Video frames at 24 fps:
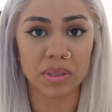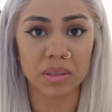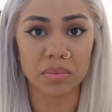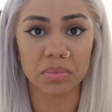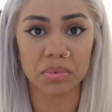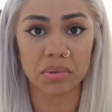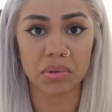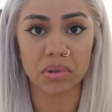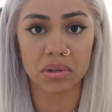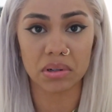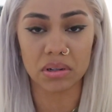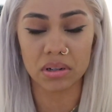
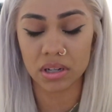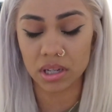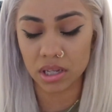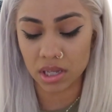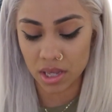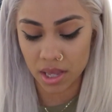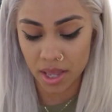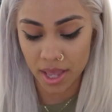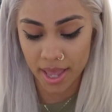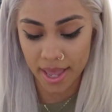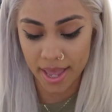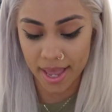people,
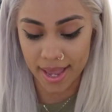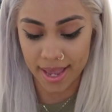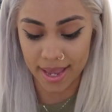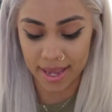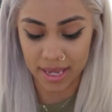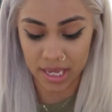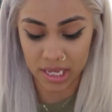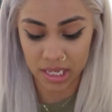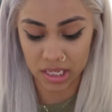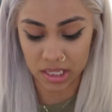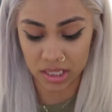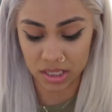
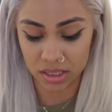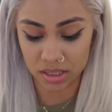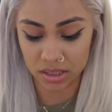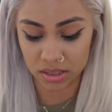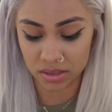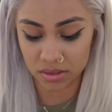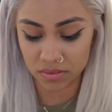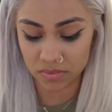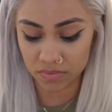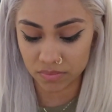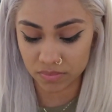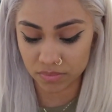
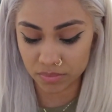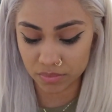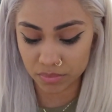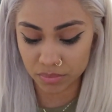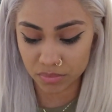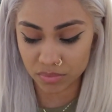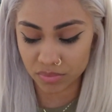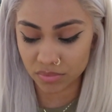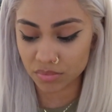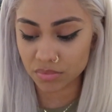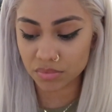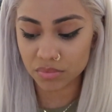and
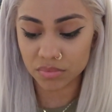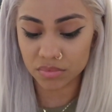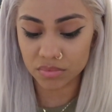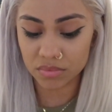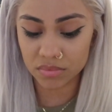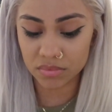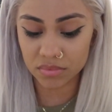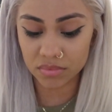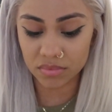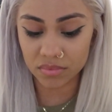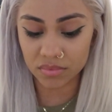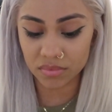
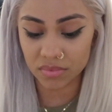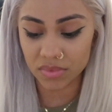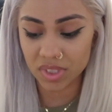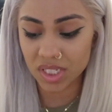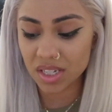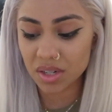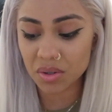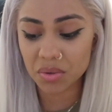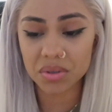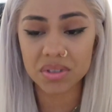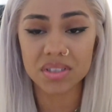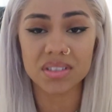
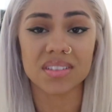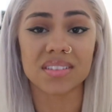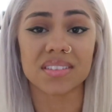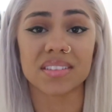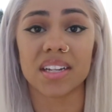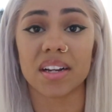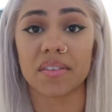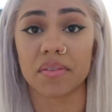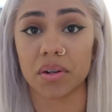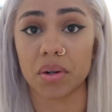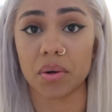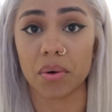it was
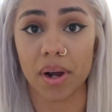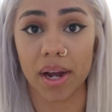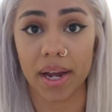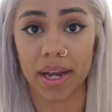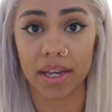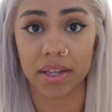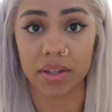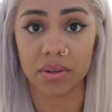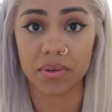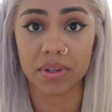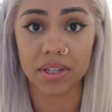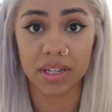never
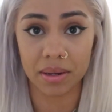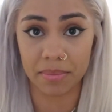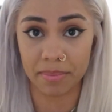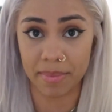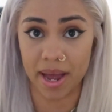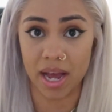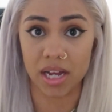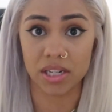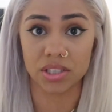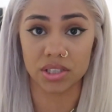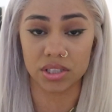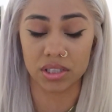quiet. You can
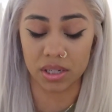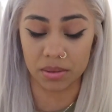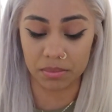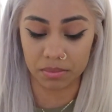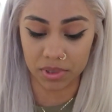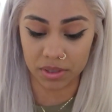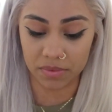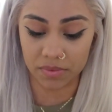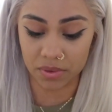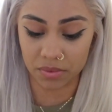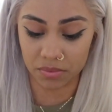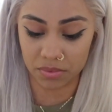imagine, I'm
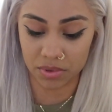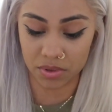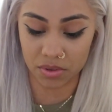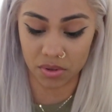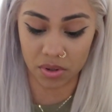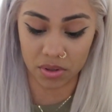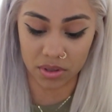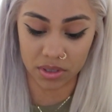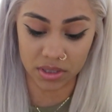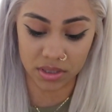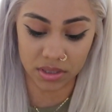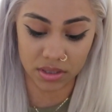living with
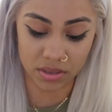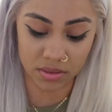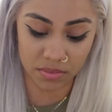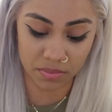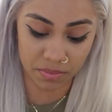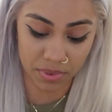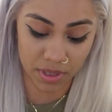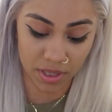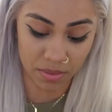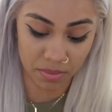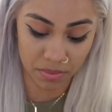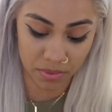all these
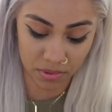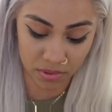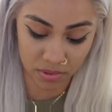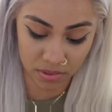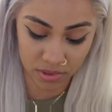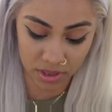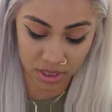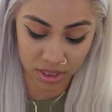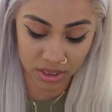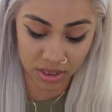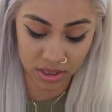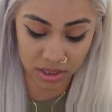people.
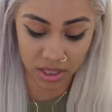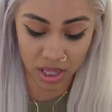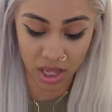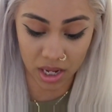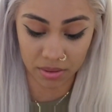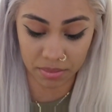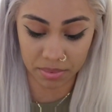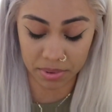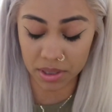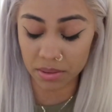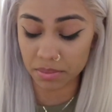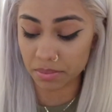That's a lot
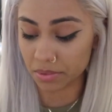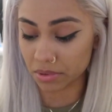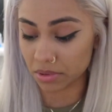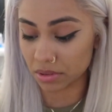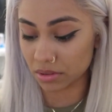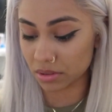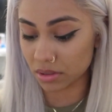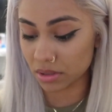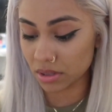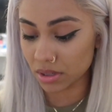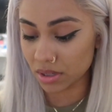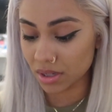of
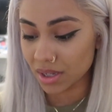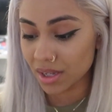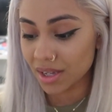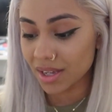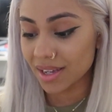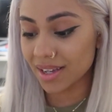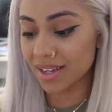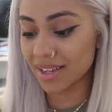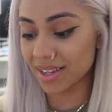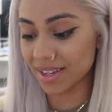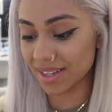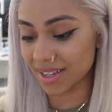people.
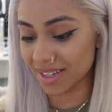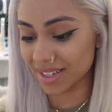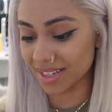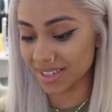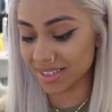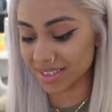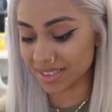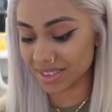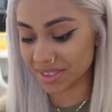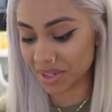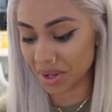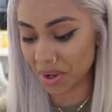
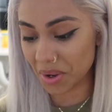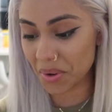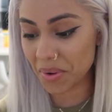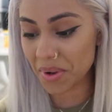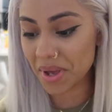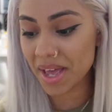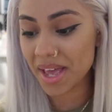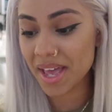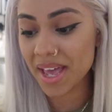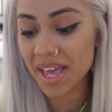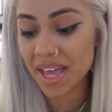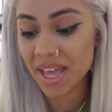So
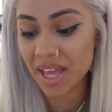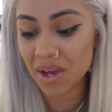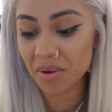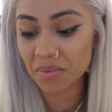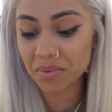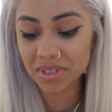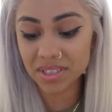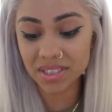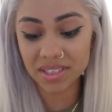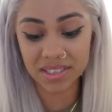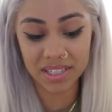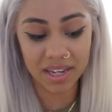it
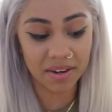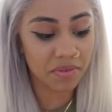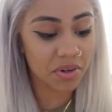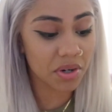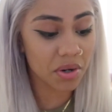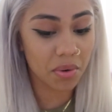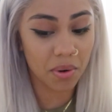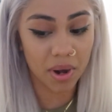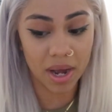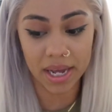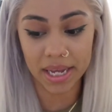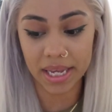was never
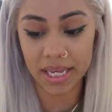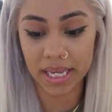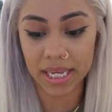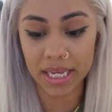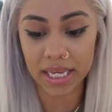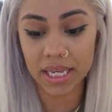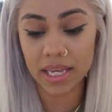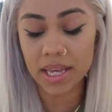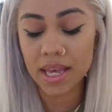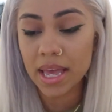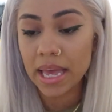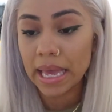
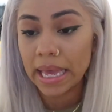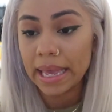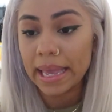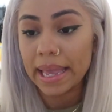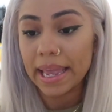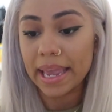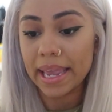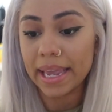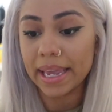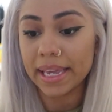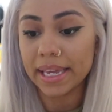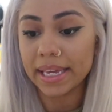quiet,
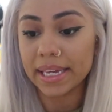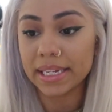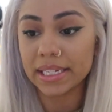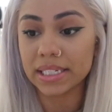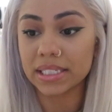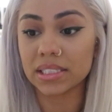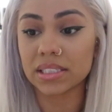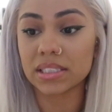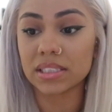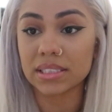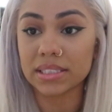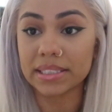
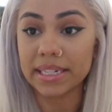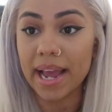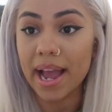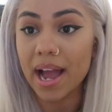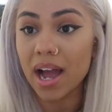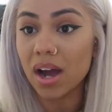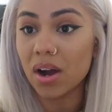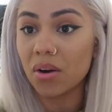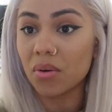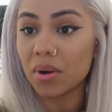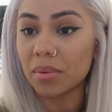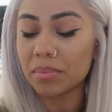and
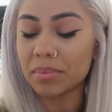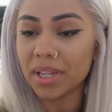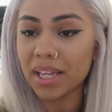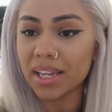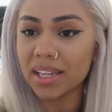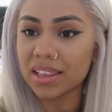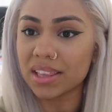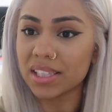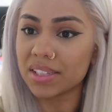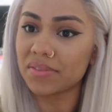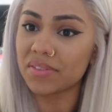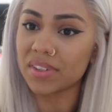now I'm
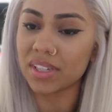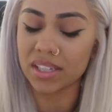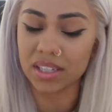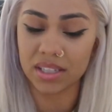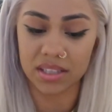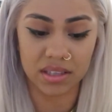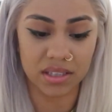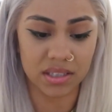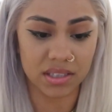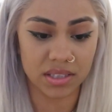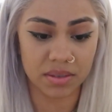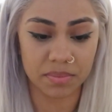like living
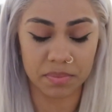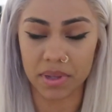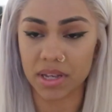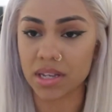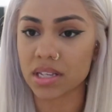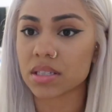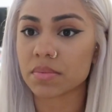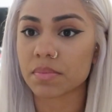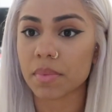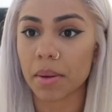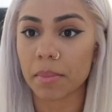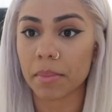in this
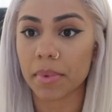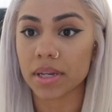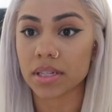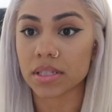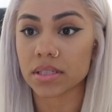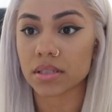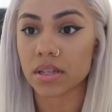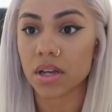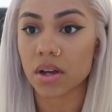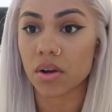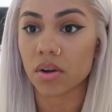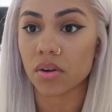place by
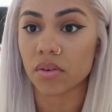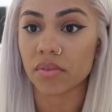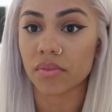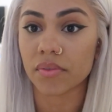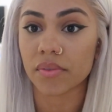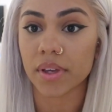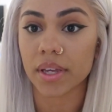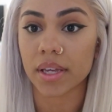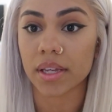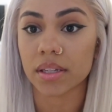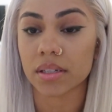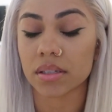myself,
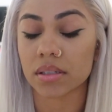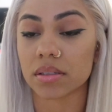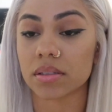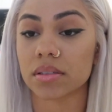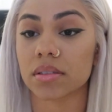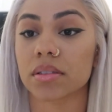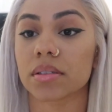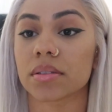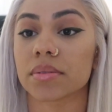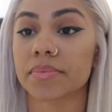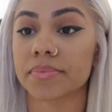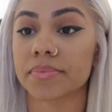and